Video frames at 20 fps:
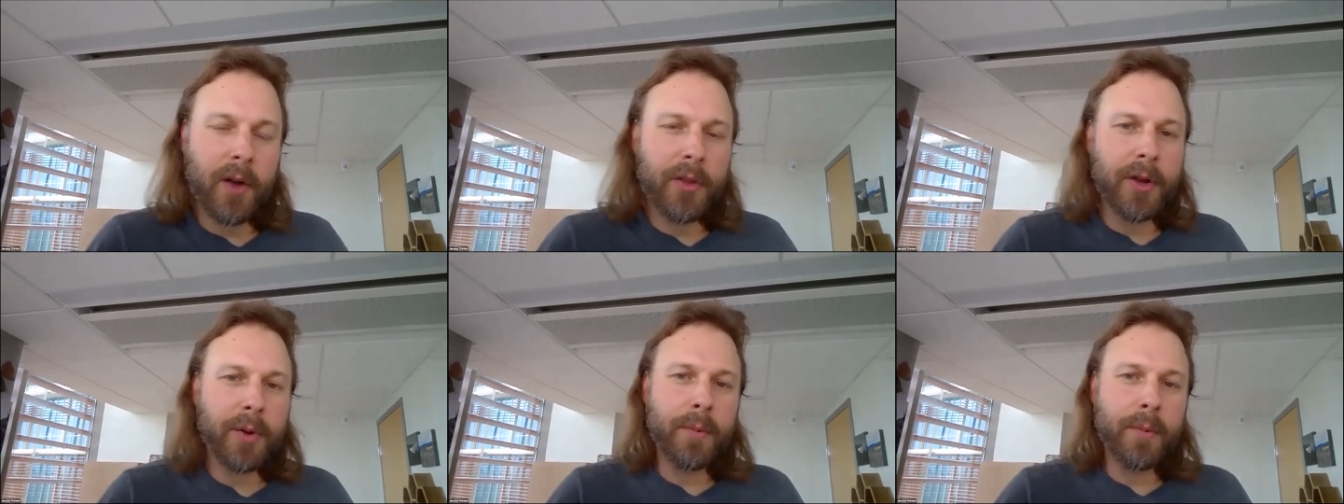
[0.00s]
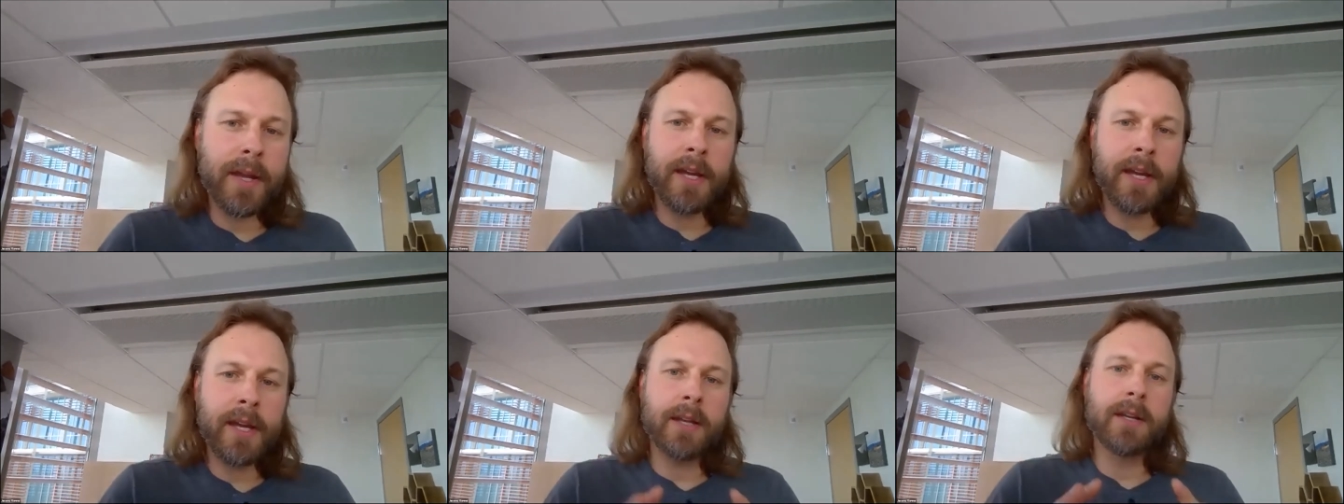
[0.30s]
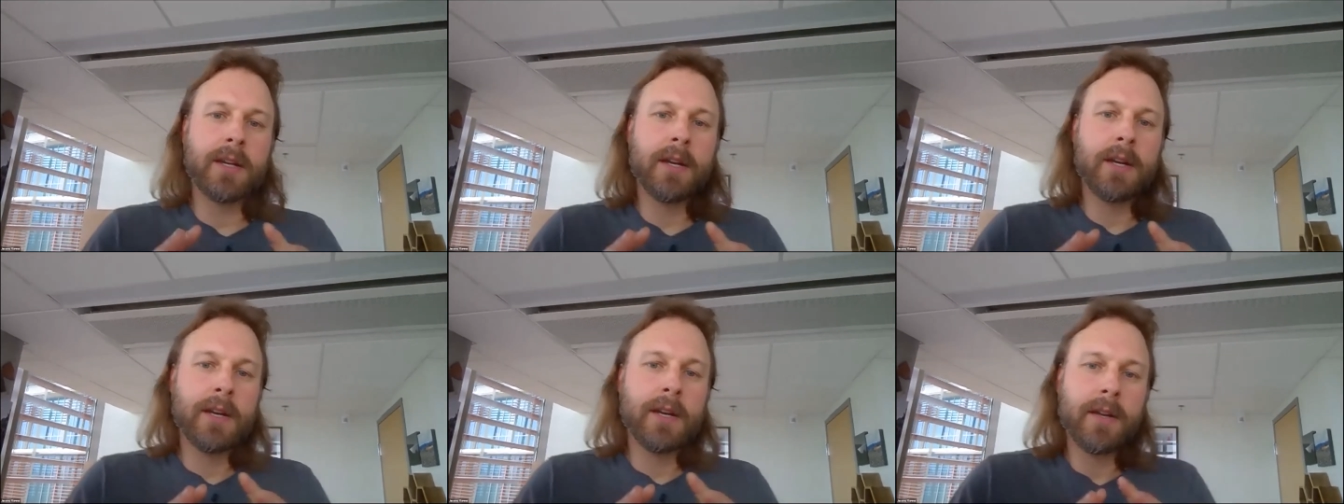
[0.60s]
Although
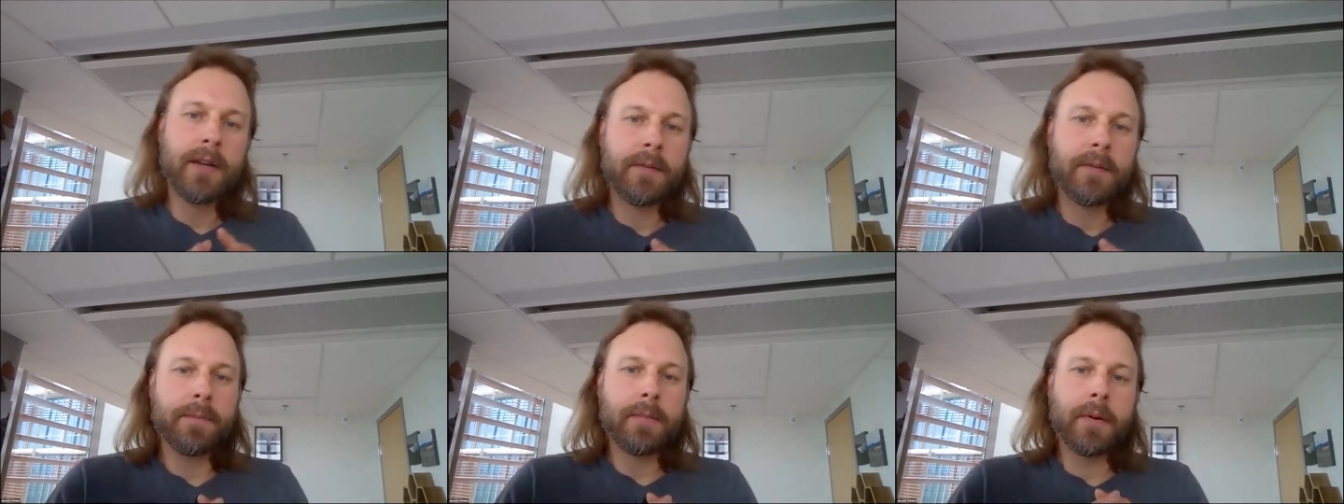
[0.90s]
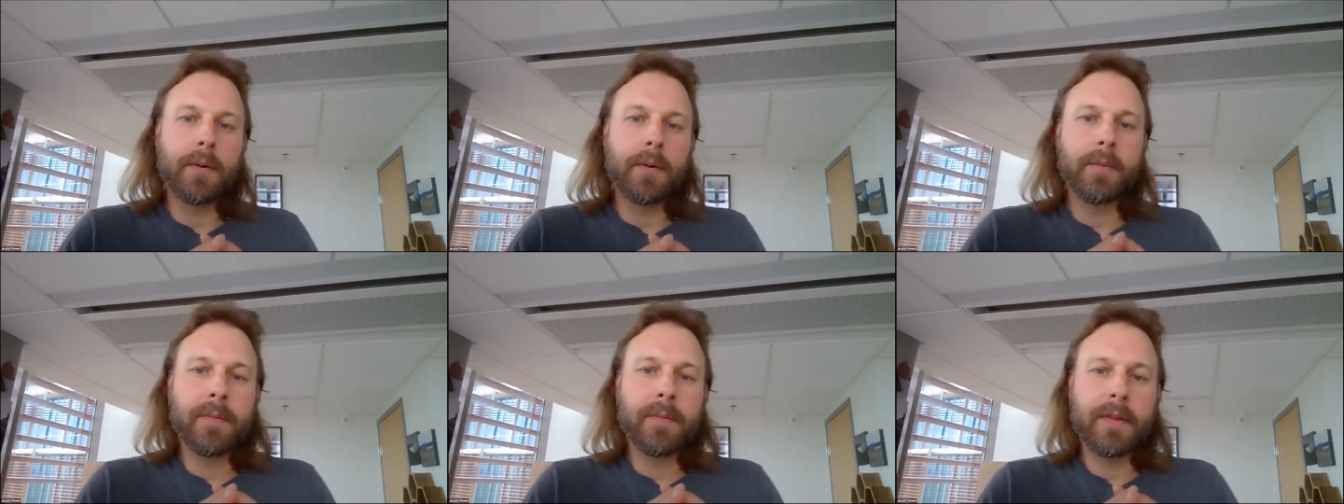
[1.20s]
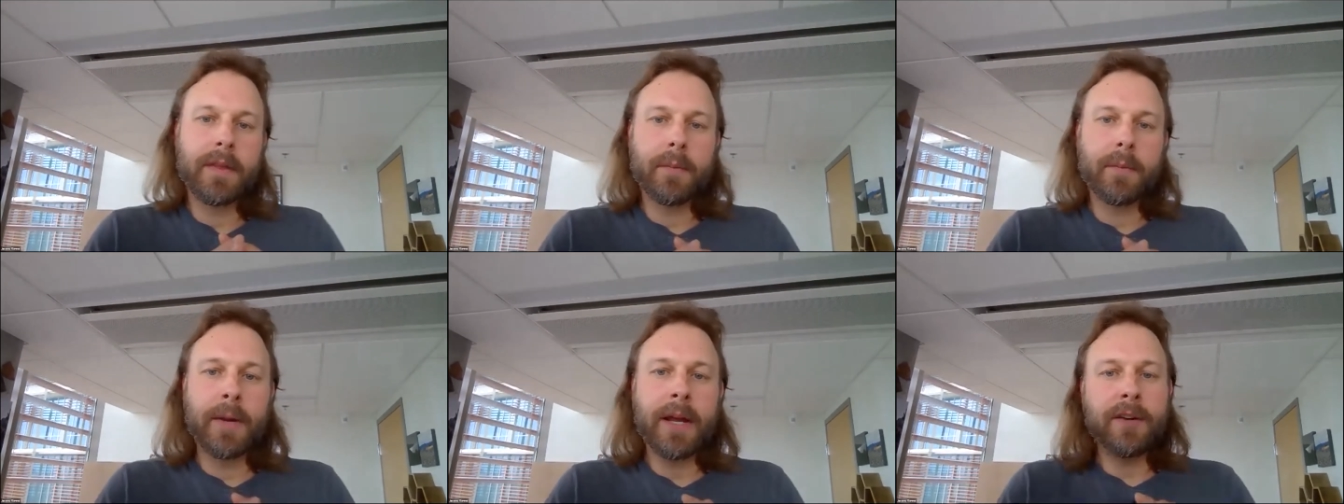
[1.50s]

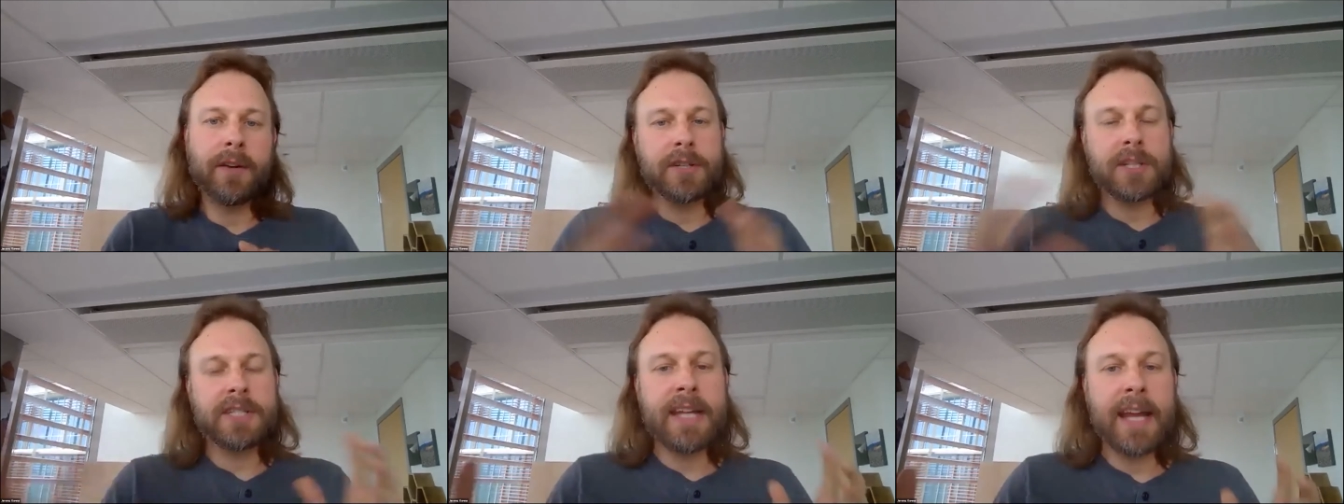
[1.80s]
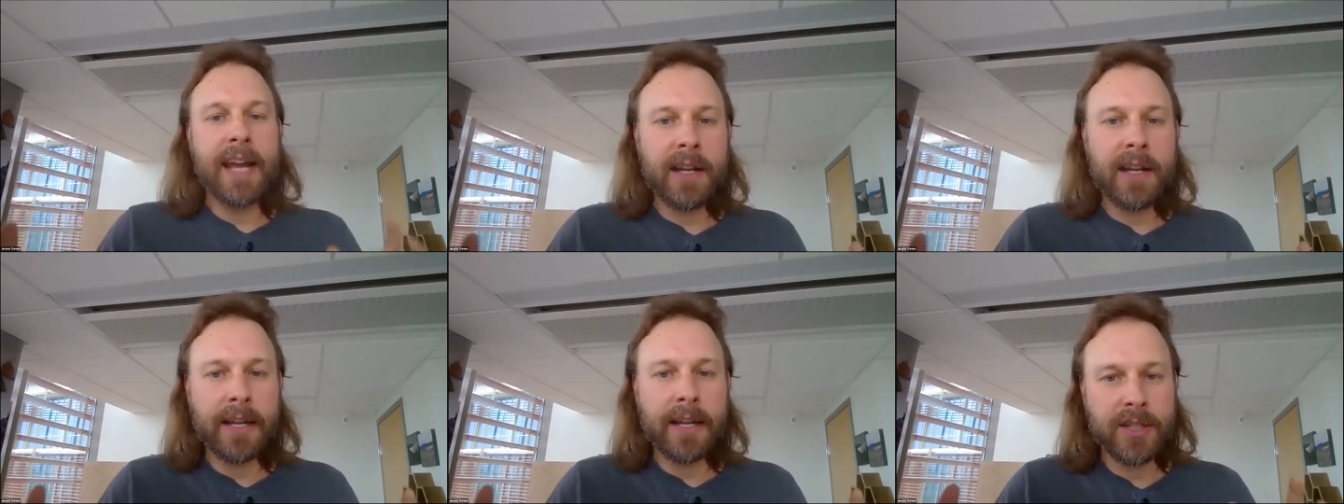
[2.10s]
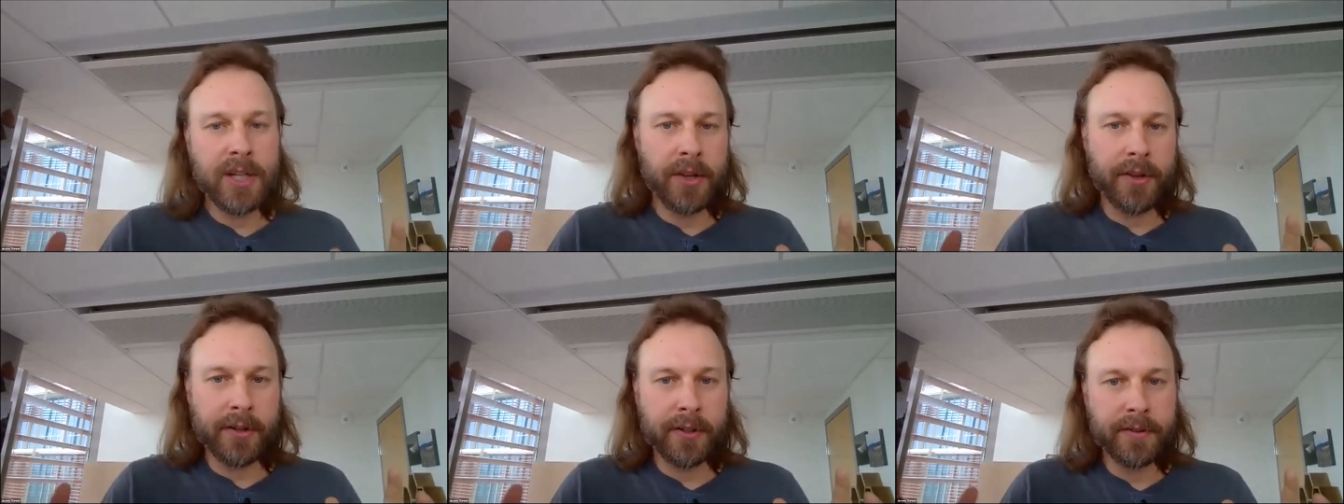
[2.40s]
we understand
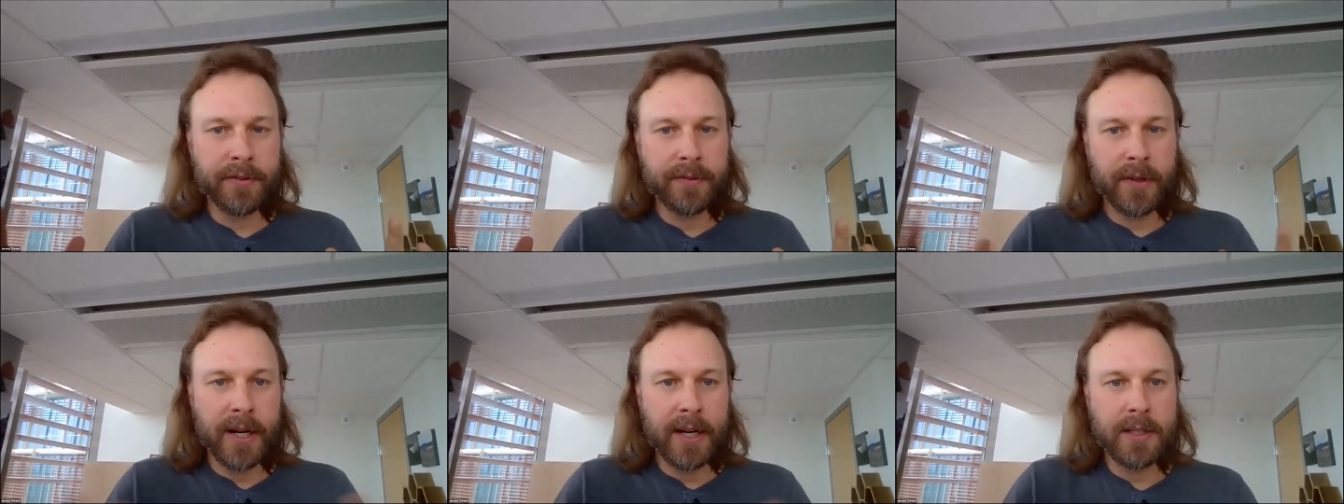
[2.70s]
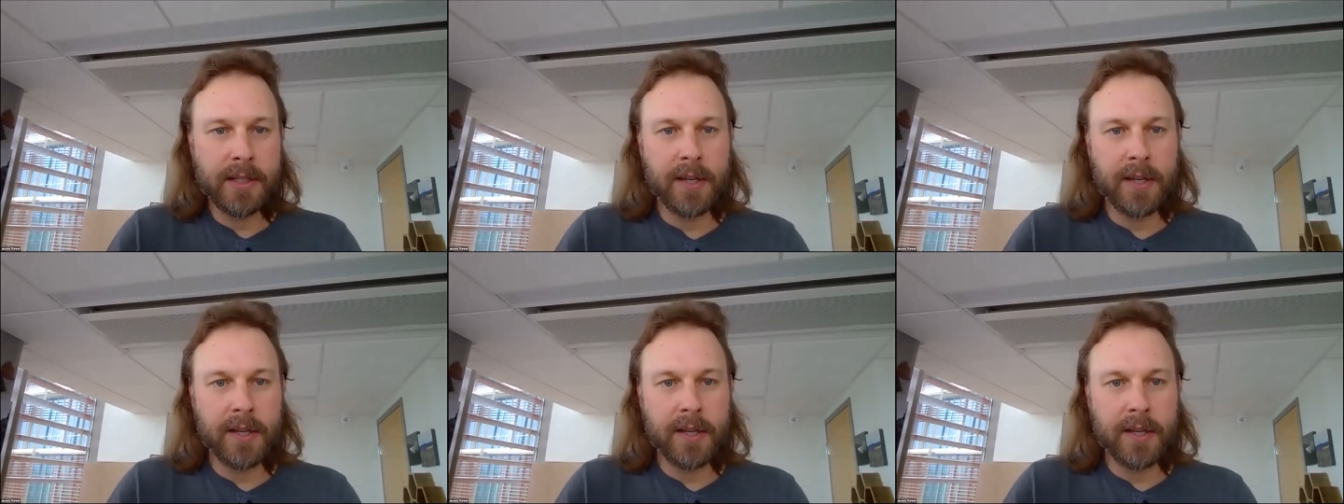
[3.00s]
each other, right?